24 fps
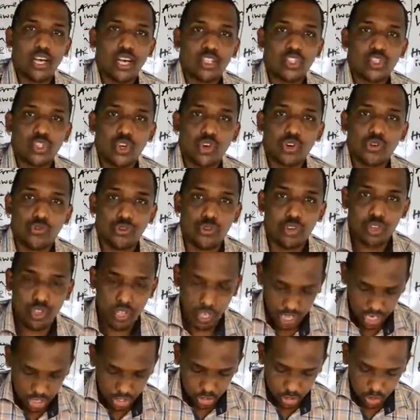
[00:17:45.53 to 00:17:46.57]
So for the
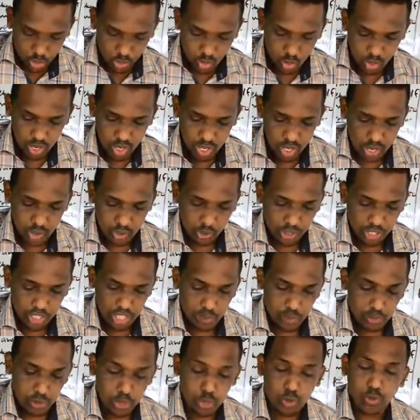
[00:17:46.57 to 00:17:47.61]
ratio, we shall
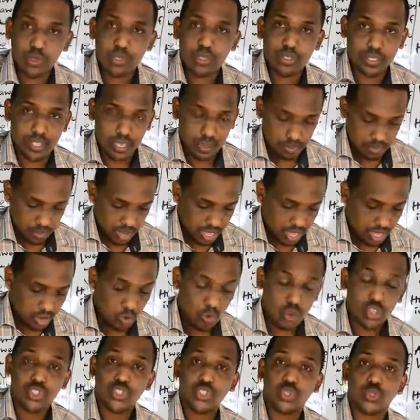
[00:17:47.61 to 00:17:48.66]
be doing some other
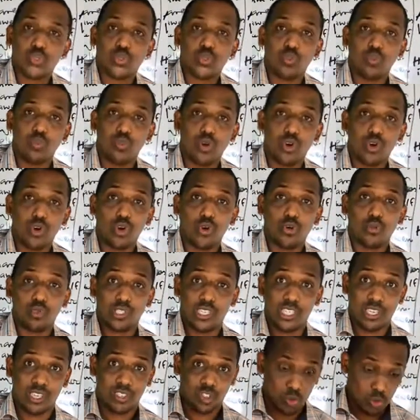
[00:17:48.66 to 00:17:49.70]
questions tomorrow.
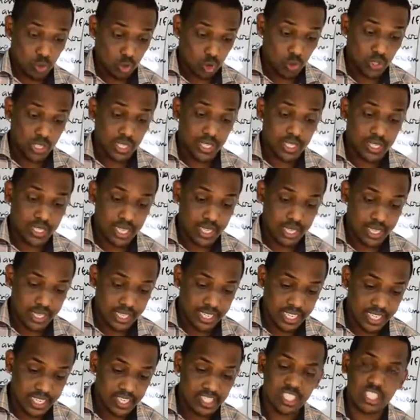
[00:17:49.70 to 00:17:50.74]
Tomorrow we shall start
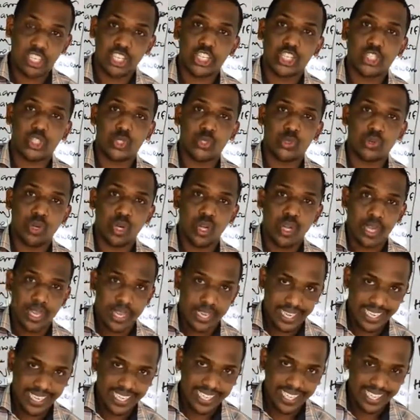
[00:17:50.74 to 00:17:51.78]
decreasing ratio and
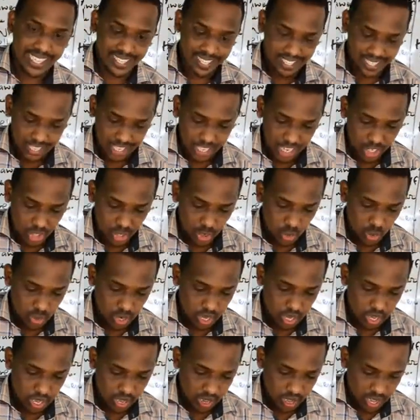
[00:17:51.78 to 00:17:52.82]
increasing ratio,
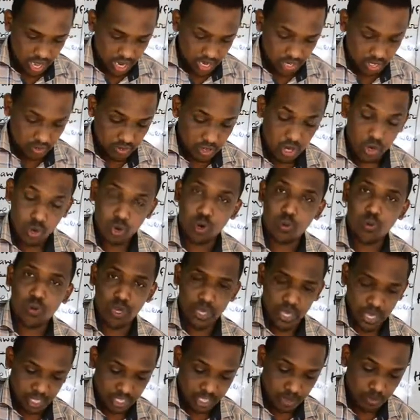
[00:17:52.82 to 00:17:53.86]
and it's very common in
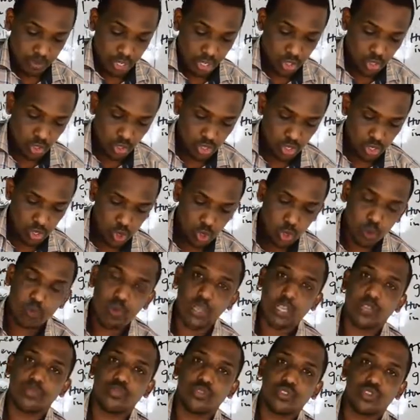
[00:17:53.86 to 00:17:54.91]
examination on this topic.
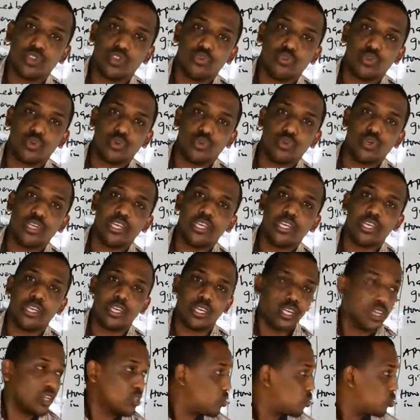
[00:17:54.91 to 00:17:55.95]
So for today,
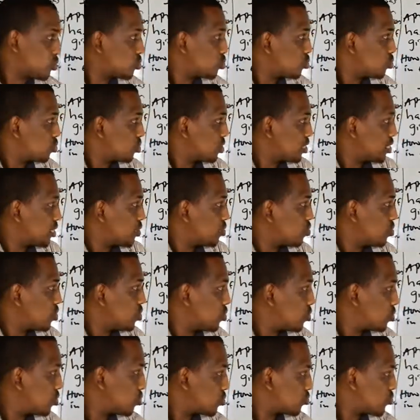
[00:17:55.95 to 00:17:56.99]
those 2, 3
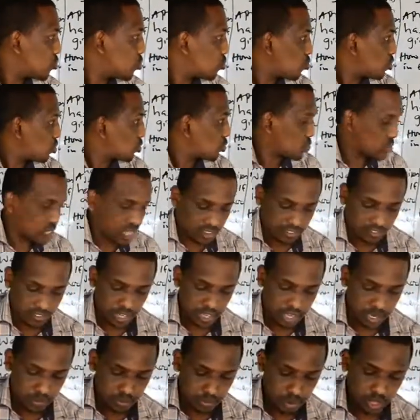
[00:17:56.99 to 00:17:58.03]
questions, 4 questions are very
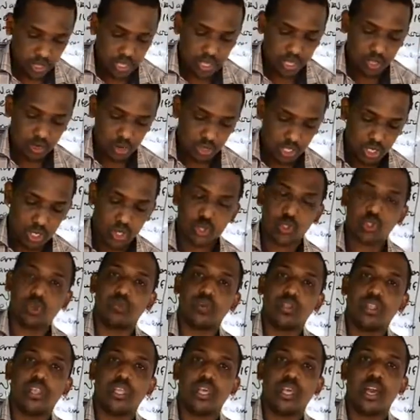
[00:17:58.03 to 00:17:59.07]
important. We shall stop
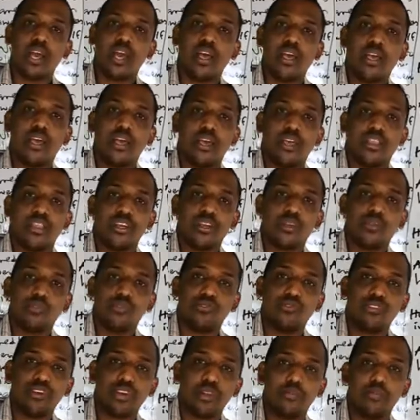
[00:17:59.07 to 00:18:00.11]
it there. Thank you
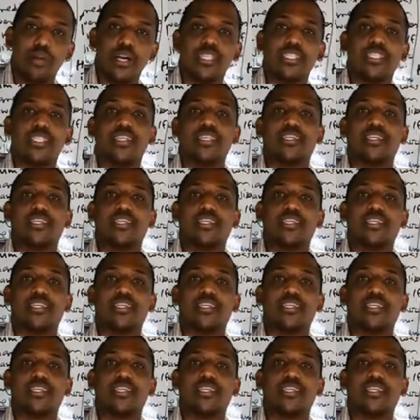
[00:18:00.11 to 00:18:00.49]
very much.